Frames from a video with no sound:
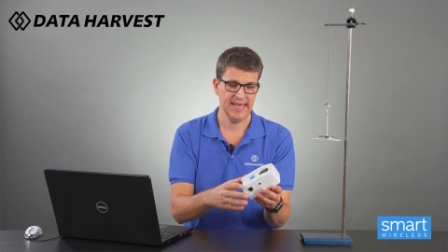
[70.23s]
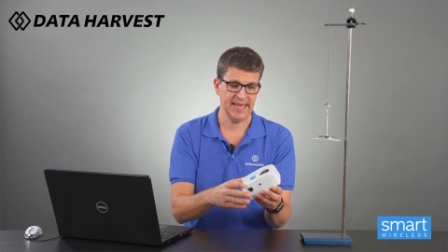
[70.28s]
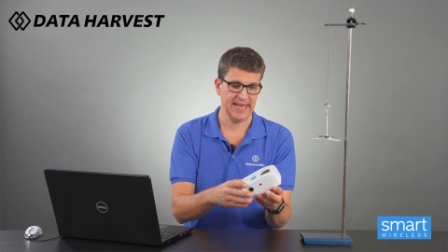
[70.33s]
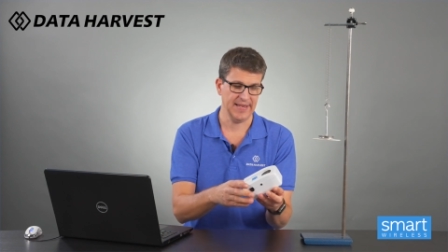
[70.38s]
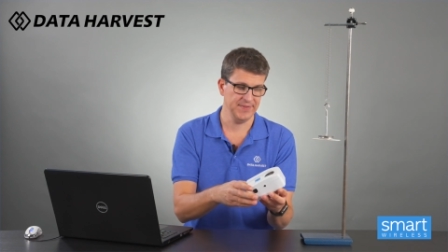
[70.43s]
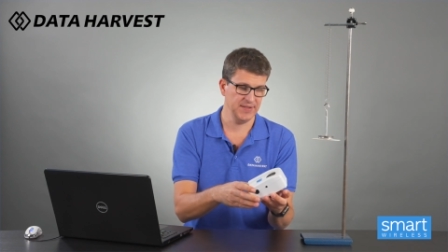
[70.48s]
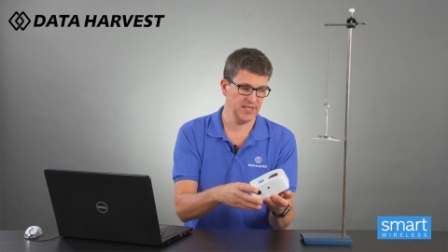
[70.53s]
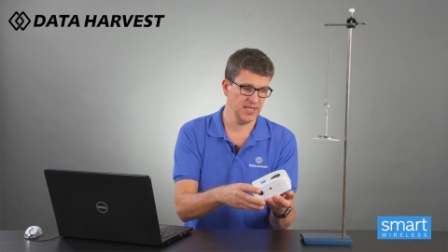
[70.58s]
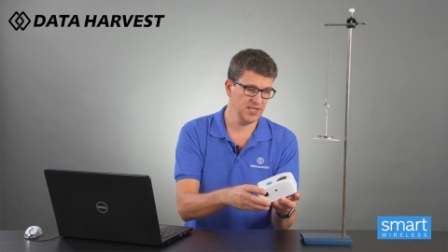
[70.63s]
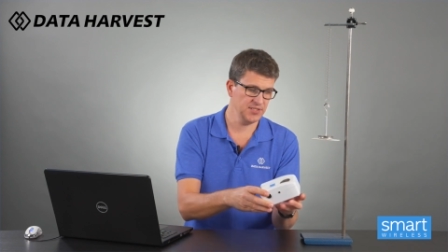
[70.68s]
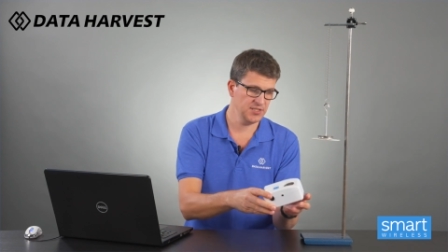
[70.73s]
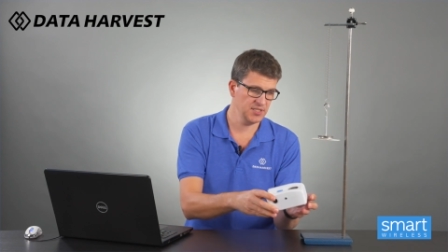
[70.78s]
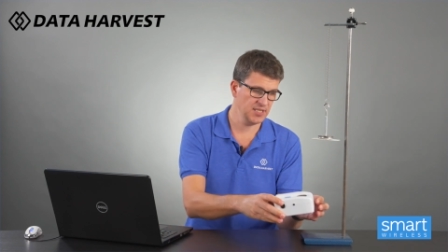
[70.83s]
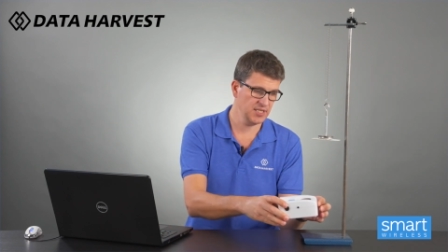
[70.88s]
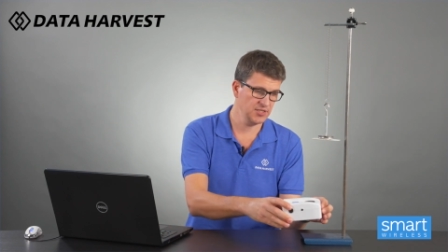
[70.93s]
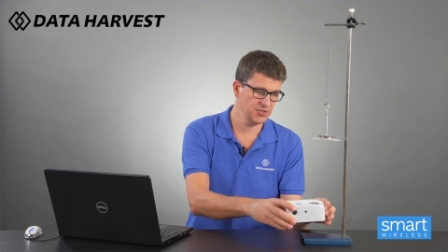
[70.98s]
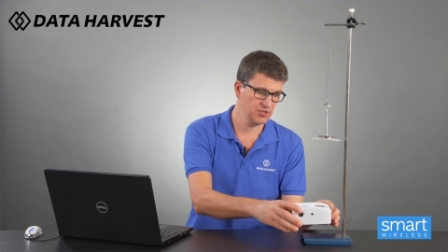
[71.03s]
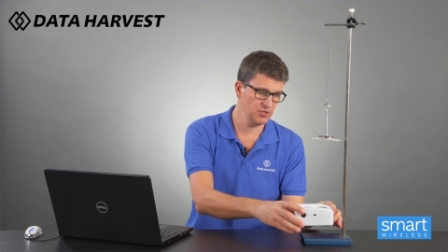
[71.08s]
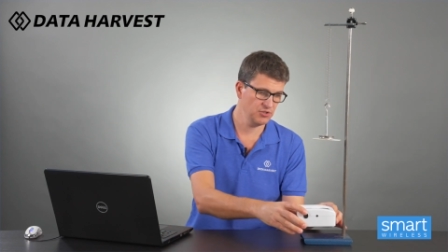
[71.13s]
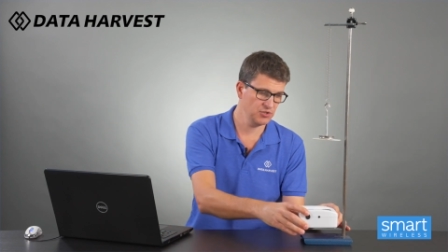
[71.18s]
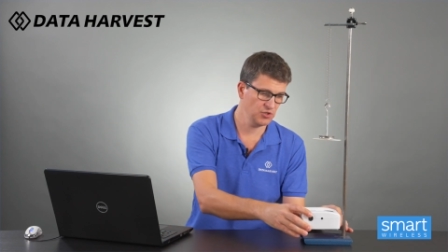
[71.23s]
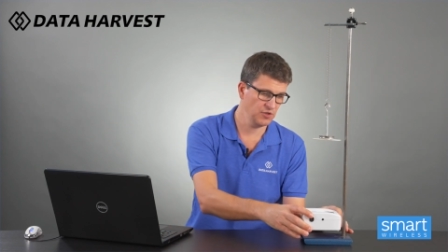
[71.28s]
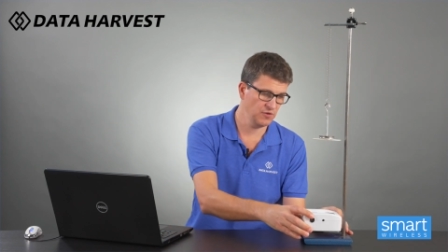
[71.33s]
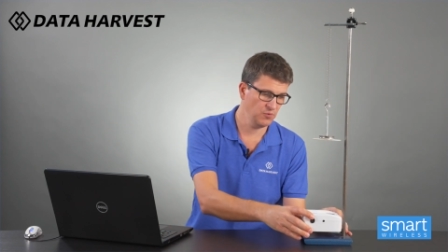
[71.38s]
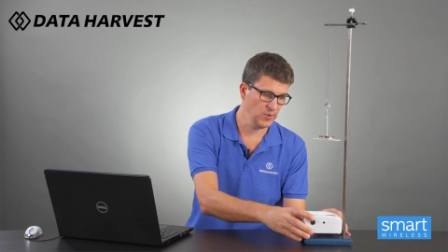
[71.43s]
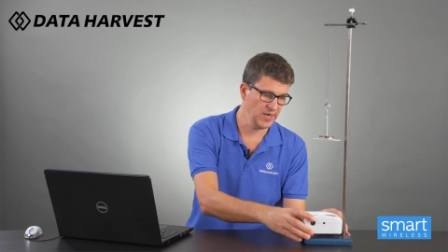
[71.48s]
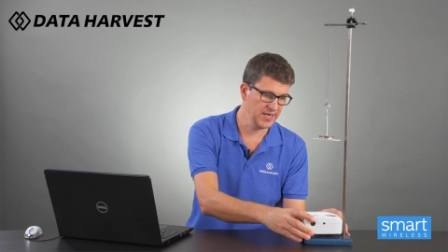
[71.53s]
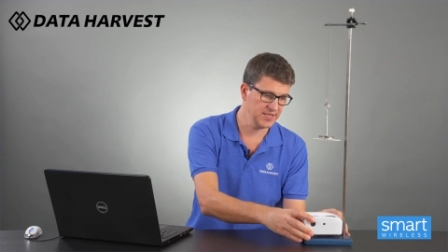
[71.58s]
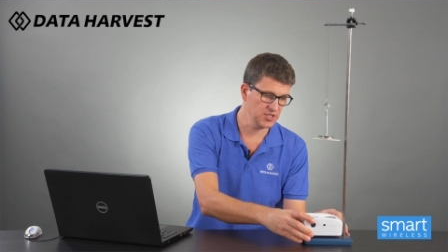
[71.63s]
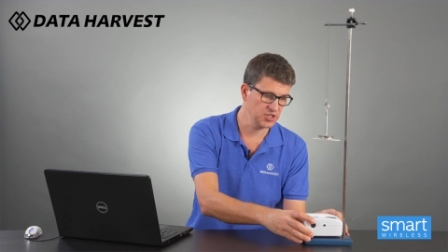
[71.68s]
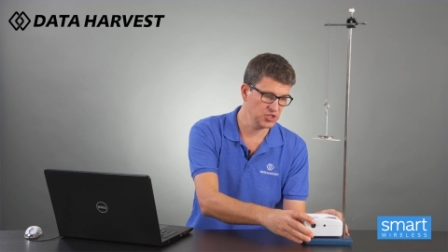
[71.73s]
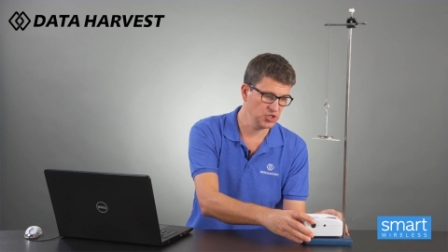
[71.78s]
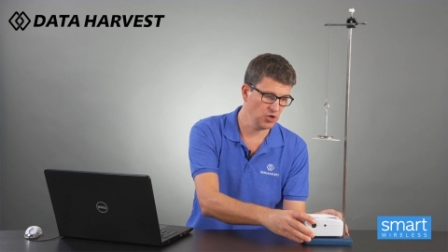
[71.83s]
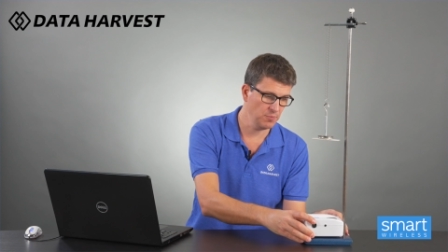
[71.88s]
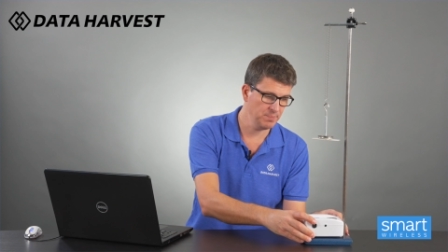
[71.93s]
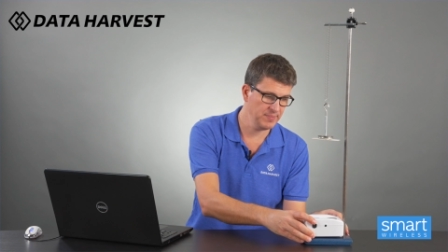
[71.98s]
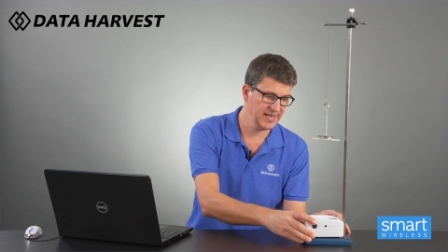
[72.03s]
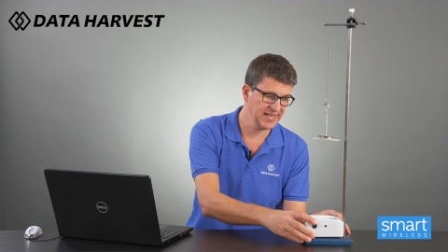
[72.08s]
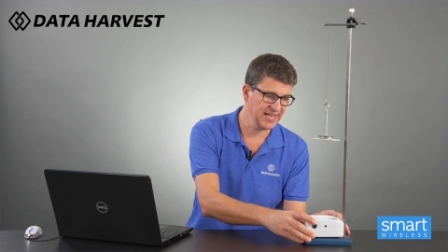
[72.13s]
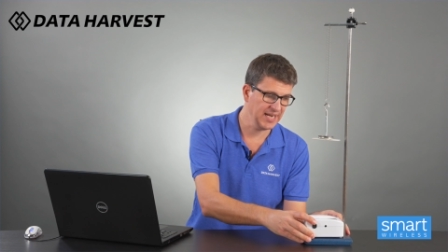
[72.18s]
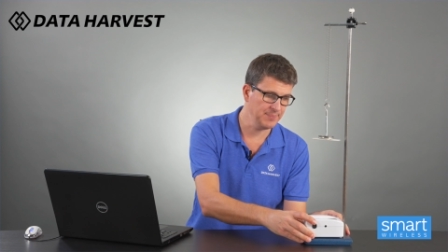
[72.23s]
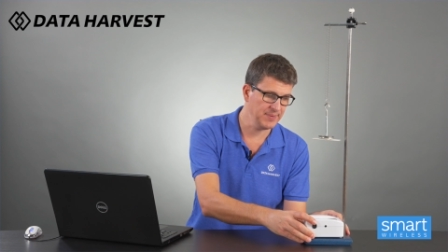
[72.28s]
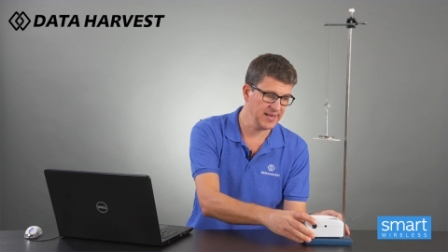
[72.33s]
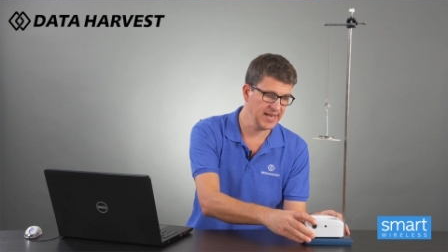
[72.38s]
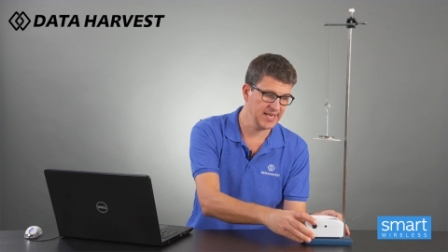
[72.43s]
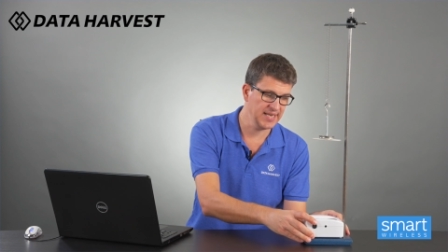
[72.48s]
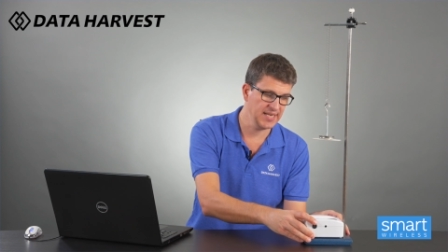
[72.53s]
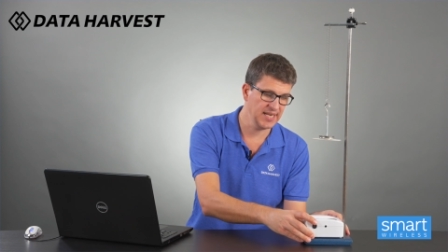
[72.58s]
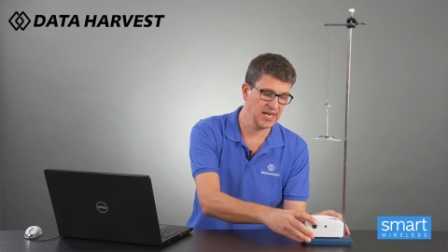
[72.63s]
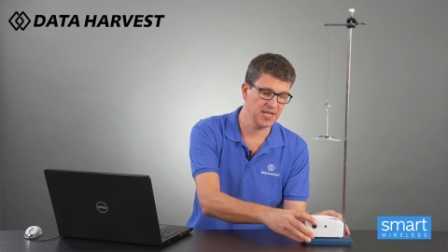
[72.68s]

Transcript: And the EasySense 2 software does not pick up any